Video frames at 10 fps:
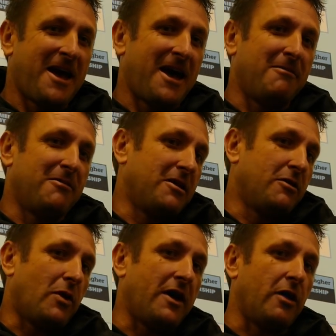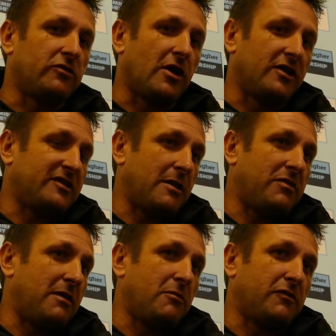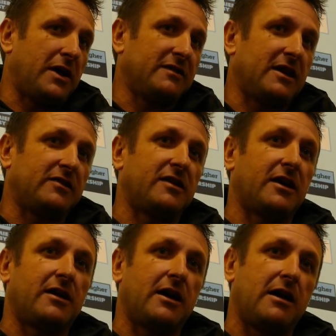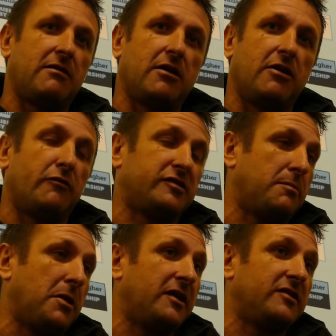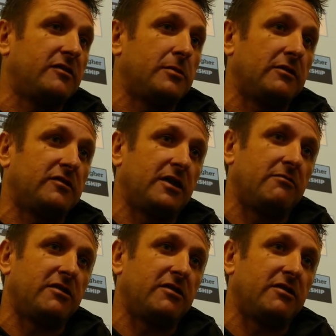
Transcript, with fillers: uh, the way those guys stepped in was fantastic, and, and obviously pleasing as well to see